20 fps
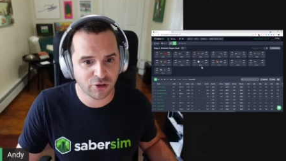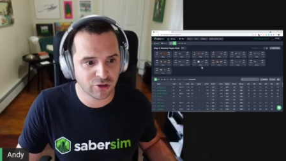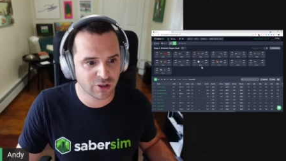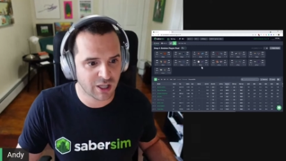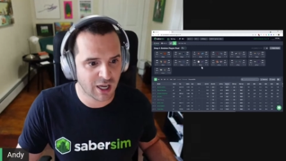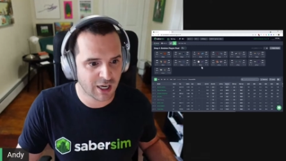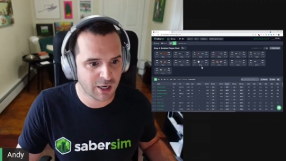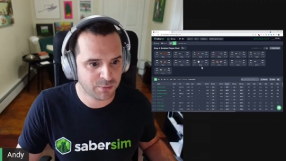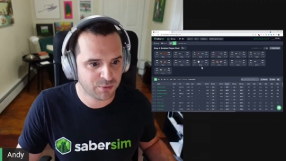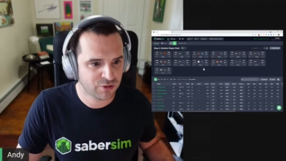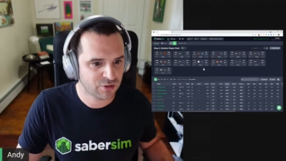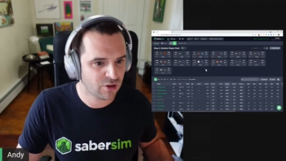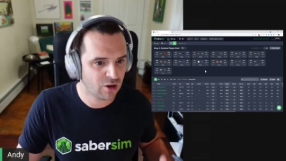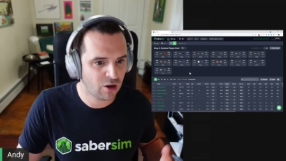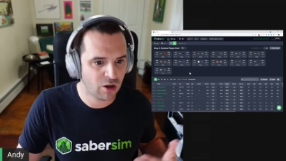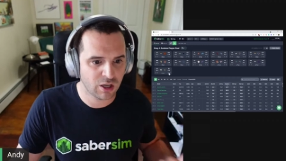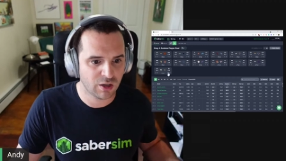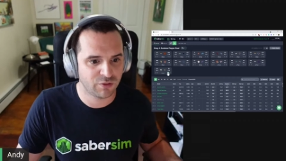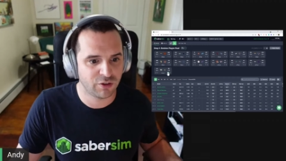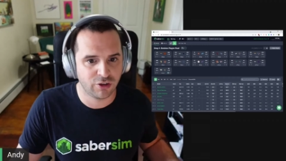to build your lineups,
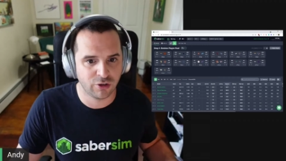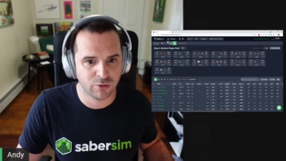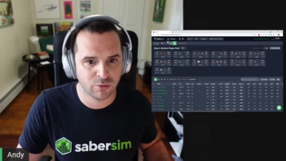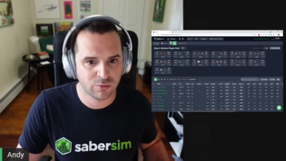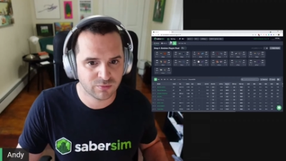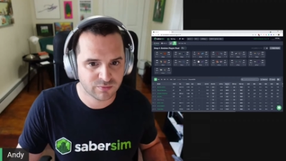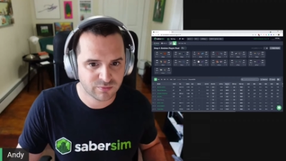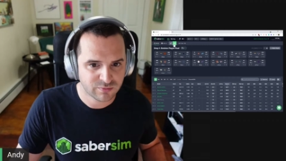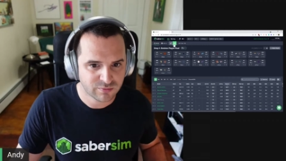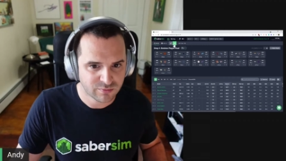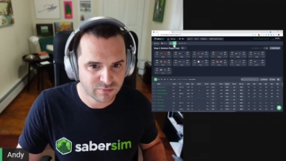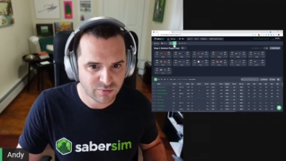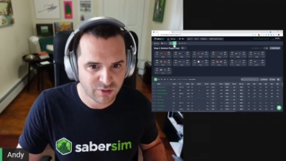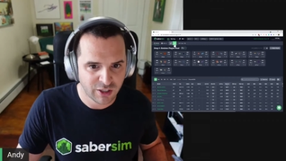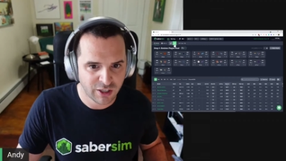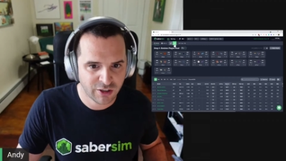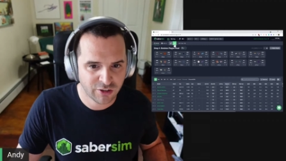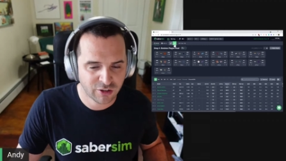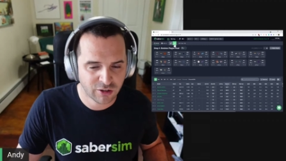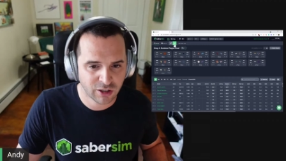all you have to do
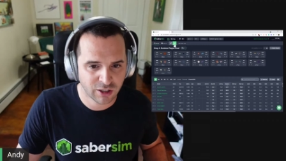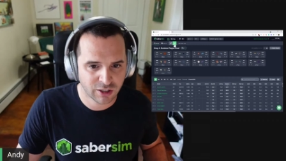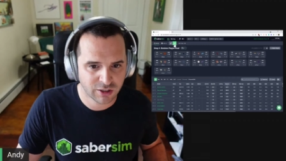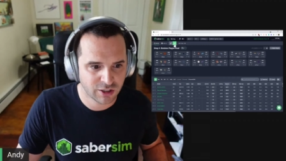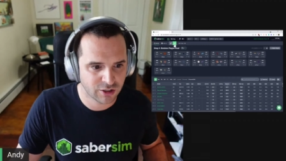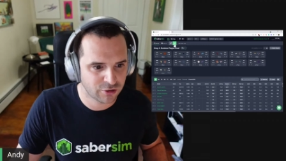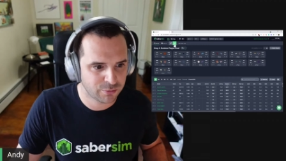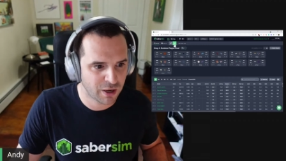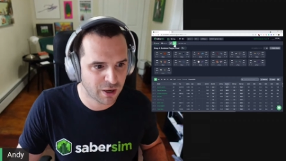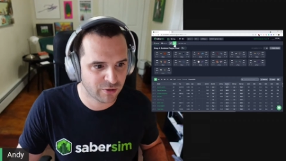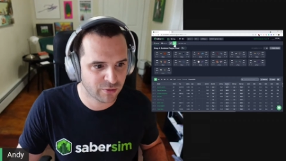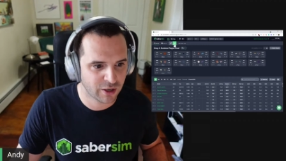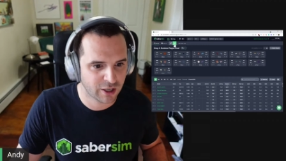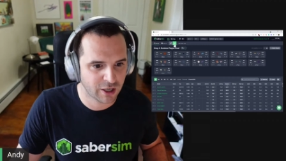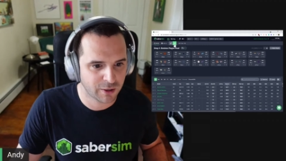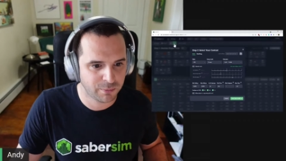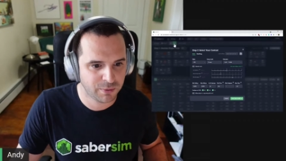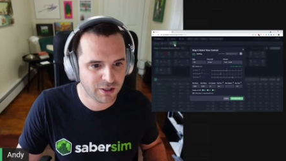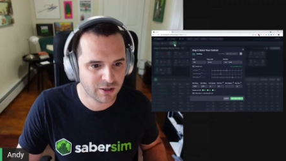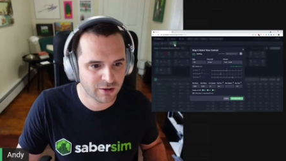is click this button
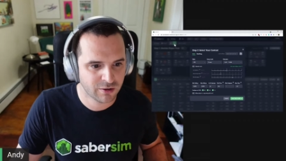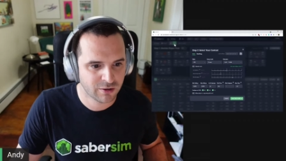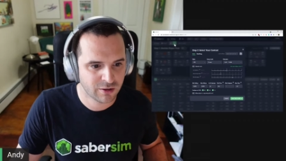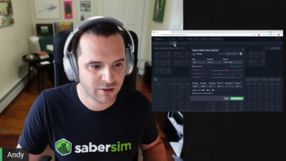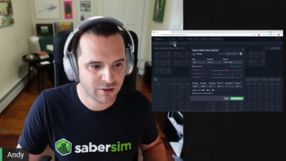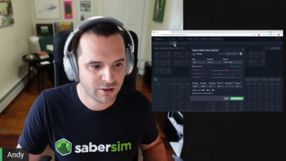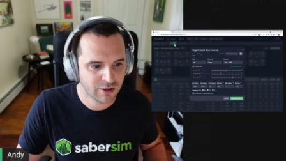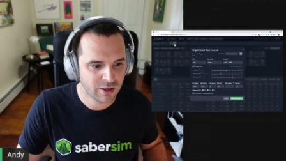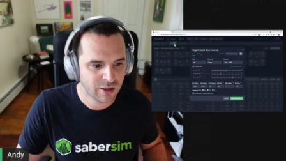right up here.